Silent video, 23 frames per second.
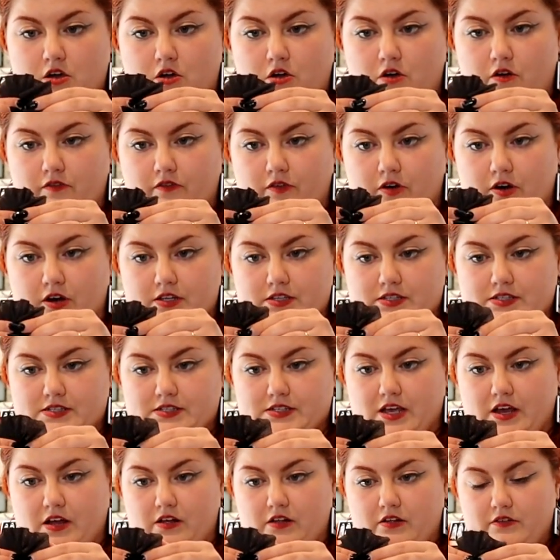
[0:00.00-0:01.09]
over
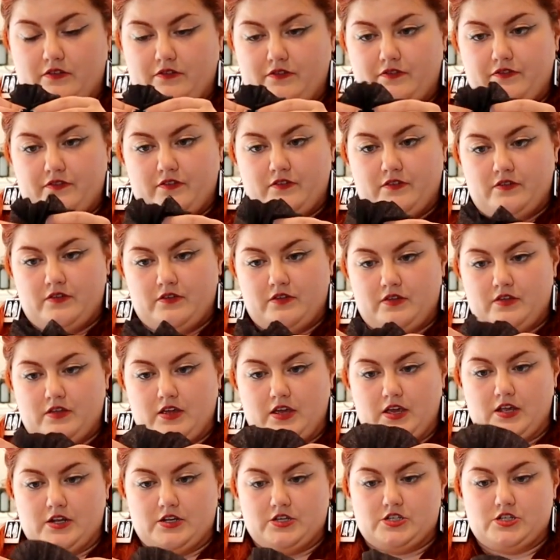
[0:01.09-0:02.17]
itself
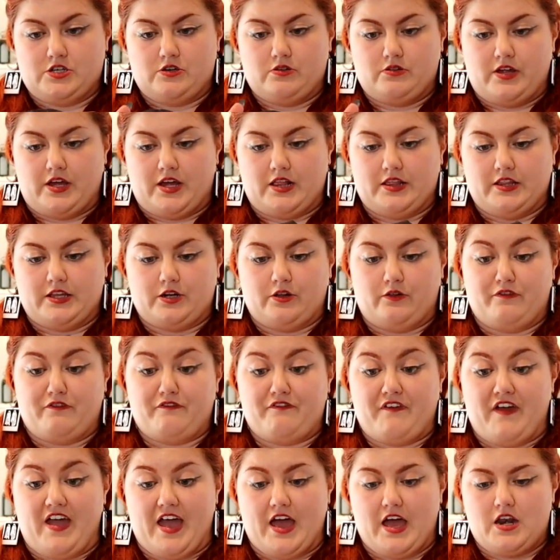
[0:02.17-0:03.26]
into like a little
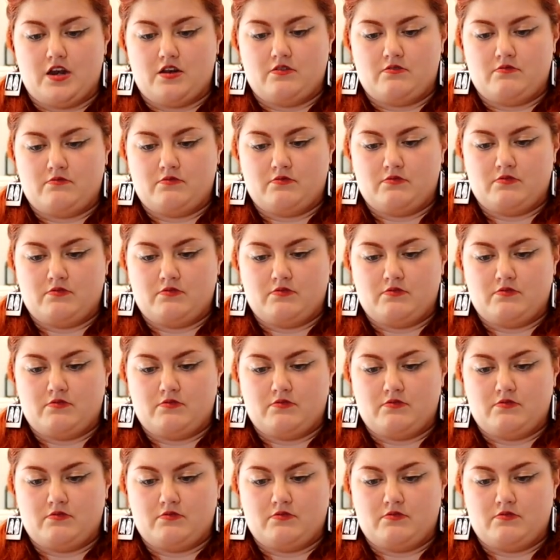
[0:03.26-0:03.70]
fan.